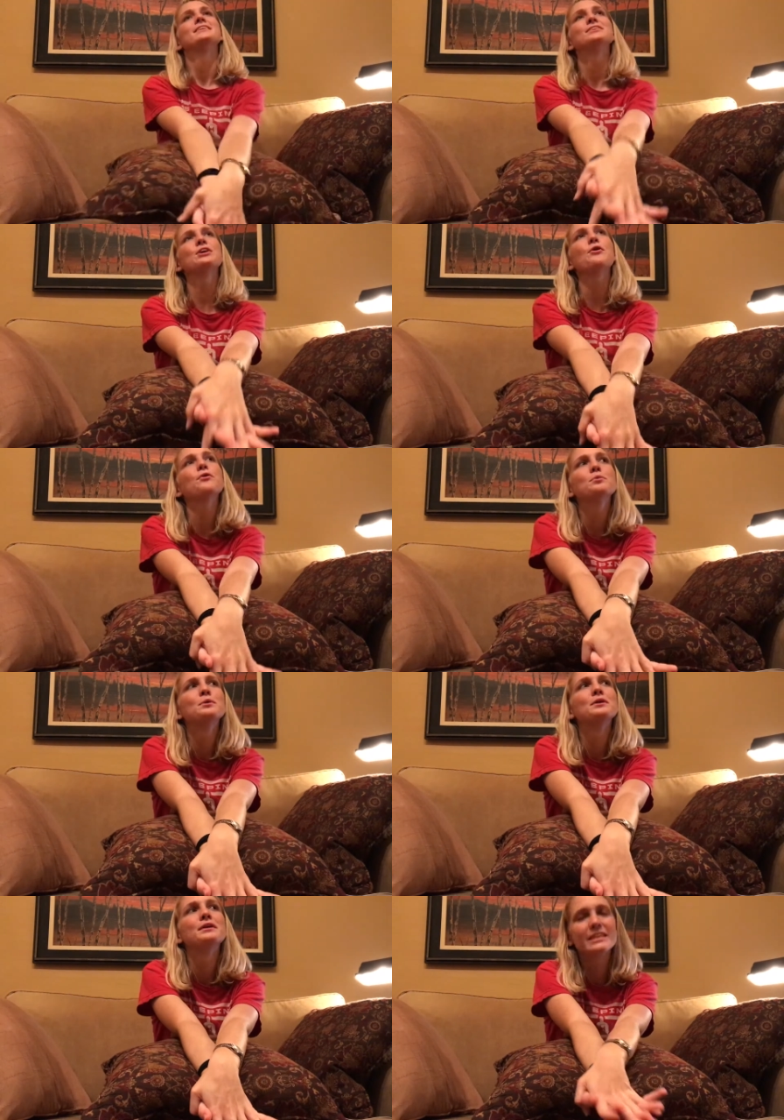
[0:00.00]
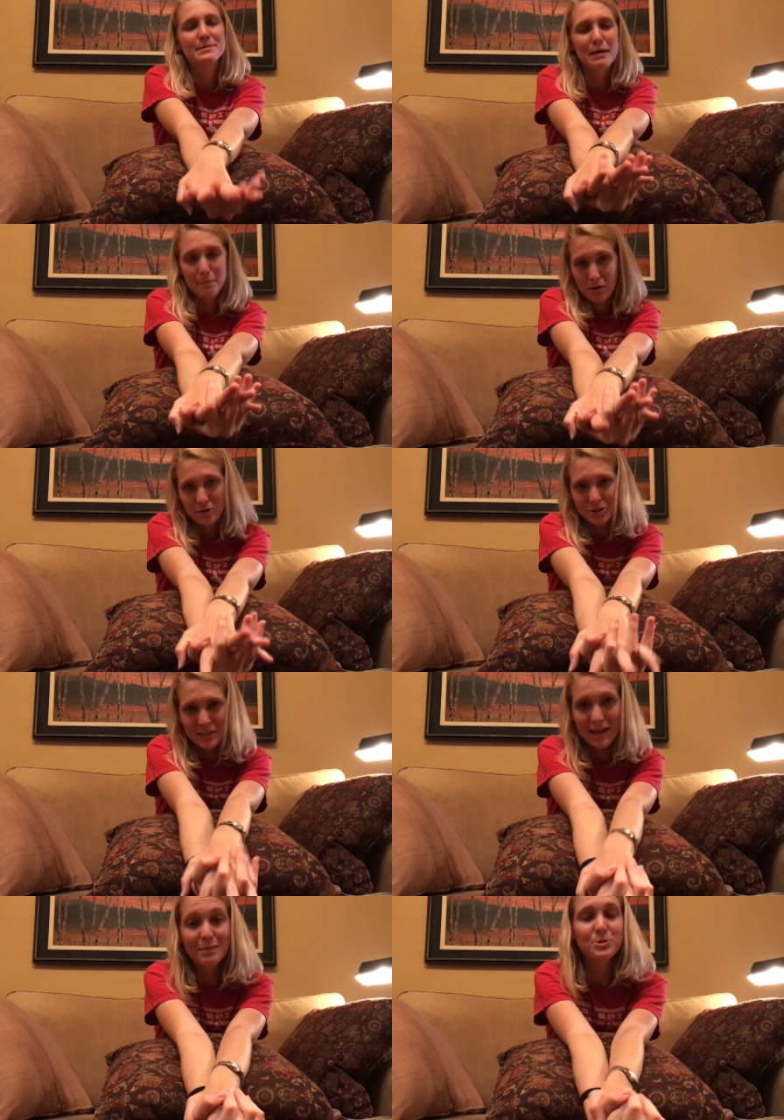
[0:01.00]
So this is my apology.
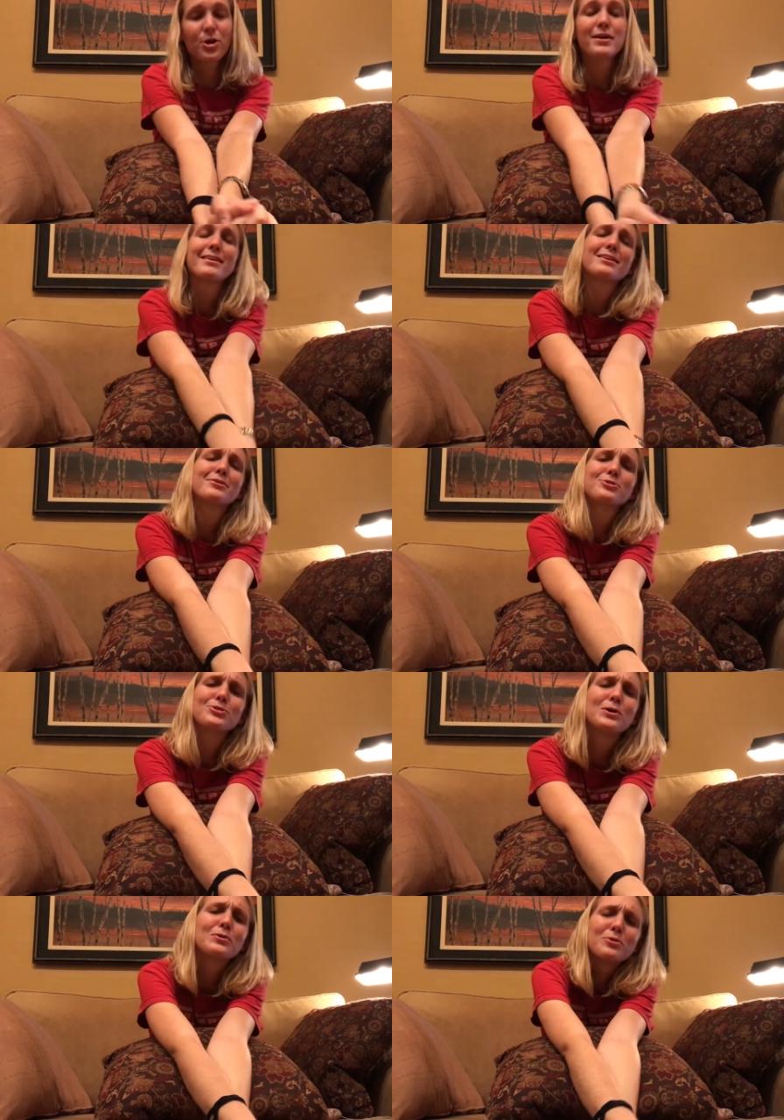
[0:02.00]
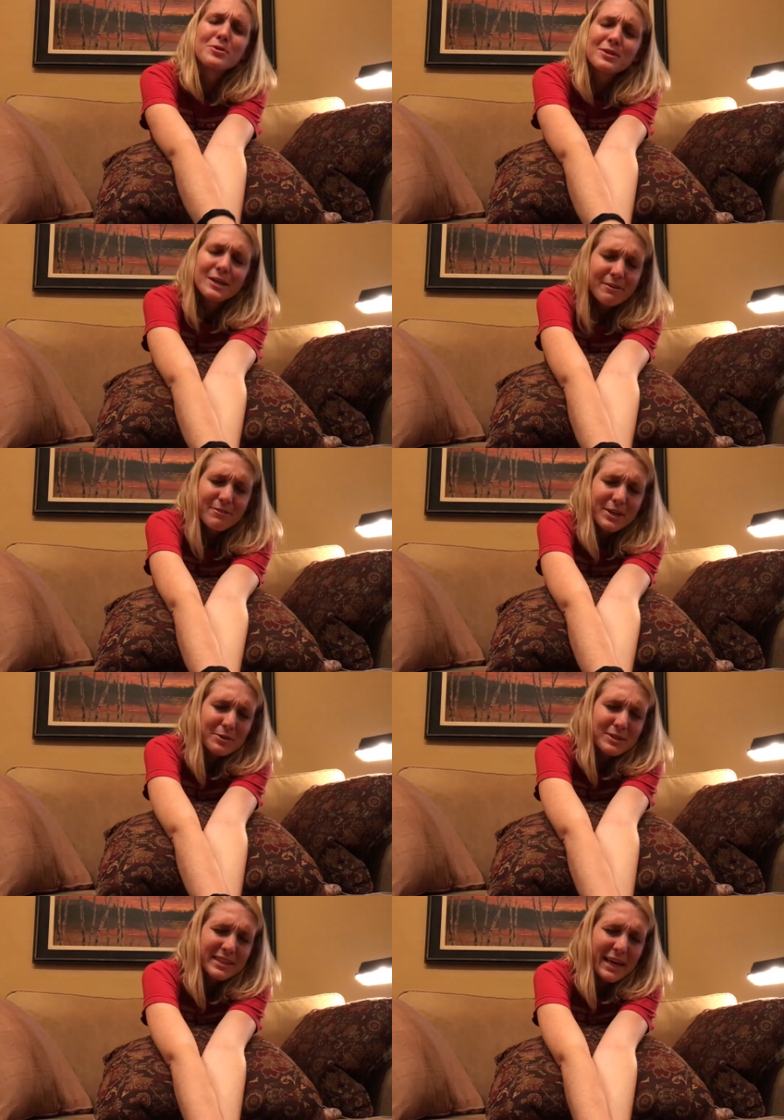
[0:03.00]
I am sorry that there was no video
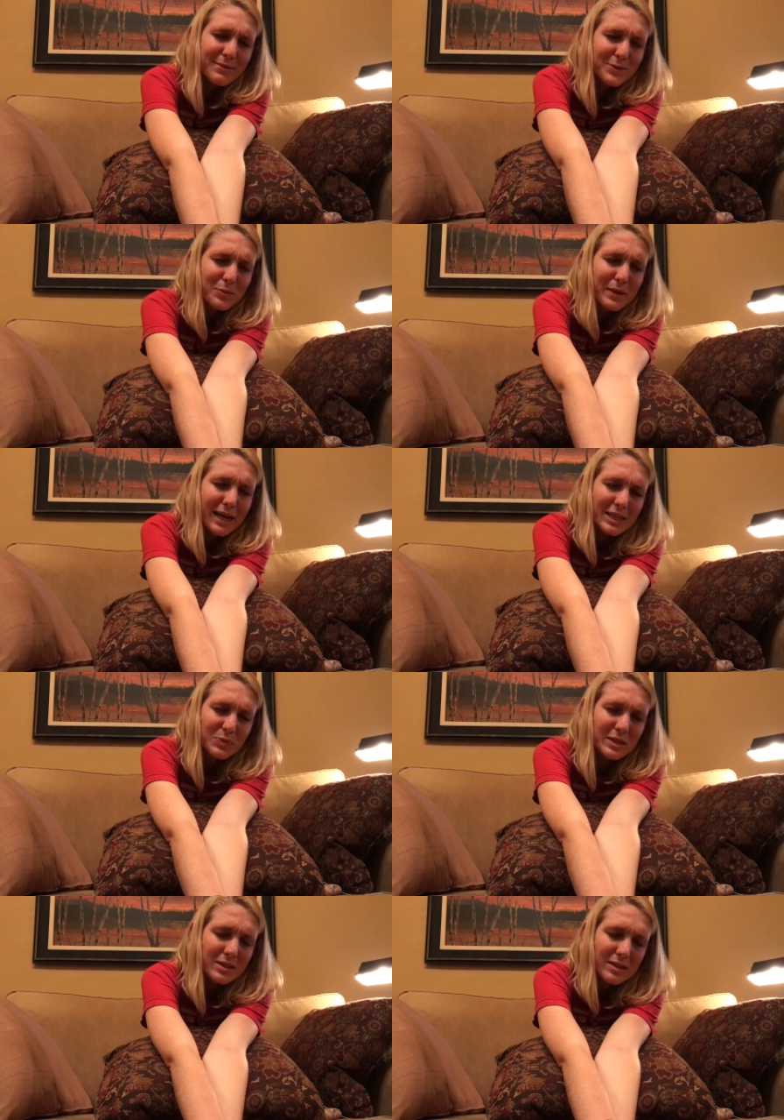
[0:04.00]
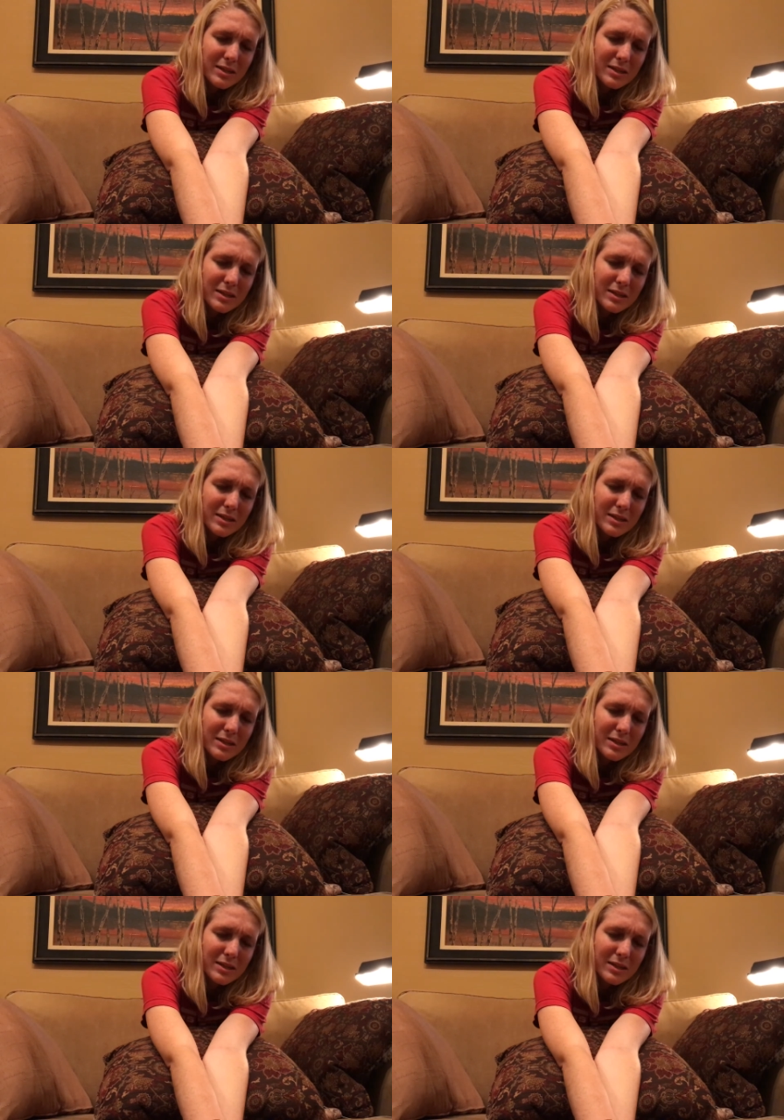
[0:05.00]
today, which would be last week.